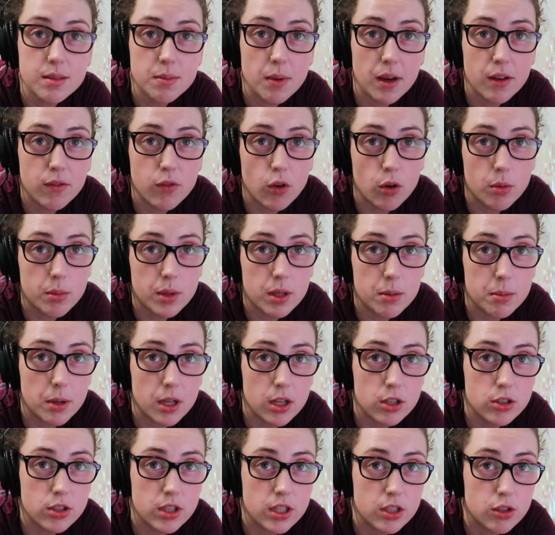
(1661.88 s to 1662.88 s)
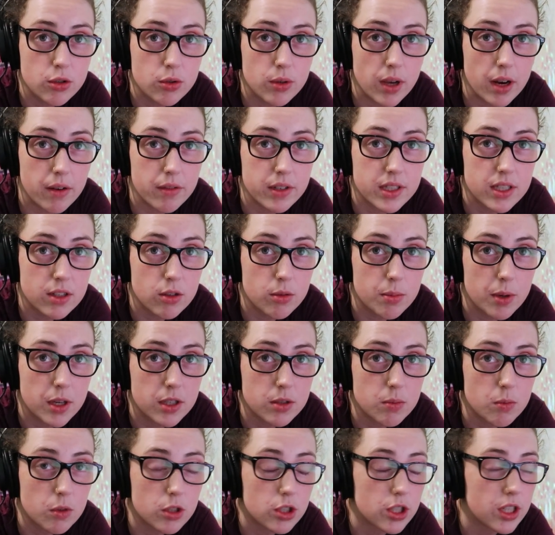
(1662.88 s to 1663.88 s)
is my formal apology to every single
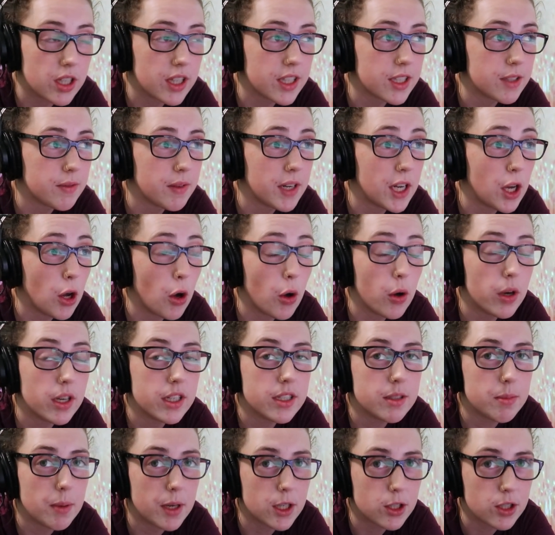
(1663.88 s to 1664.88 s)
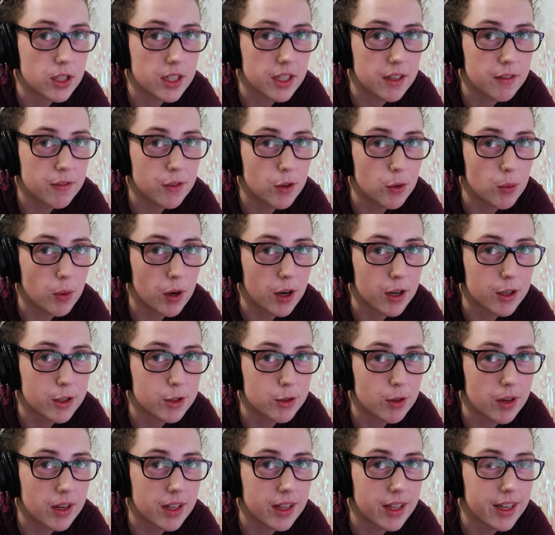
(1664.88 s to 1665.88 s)
person watching this video, especially especially if you were
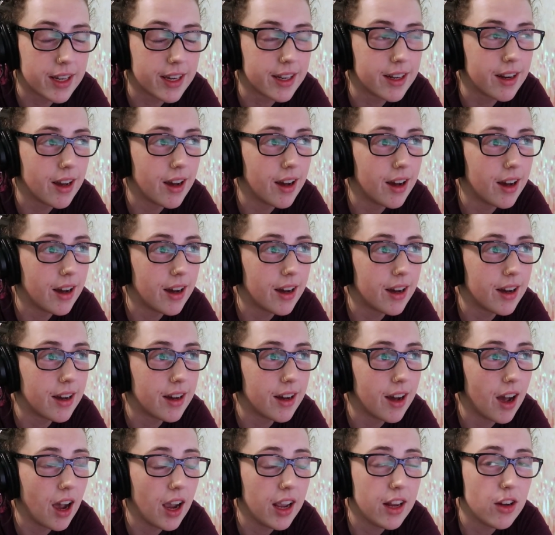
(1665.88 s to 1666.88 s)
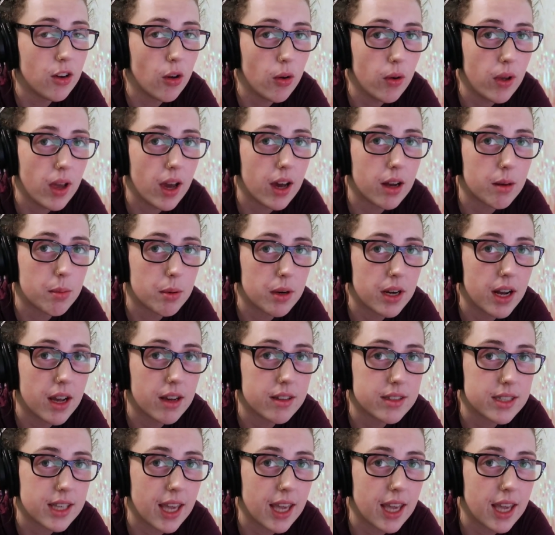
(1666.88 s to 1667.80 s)
Australian, uh, I know how to pronounce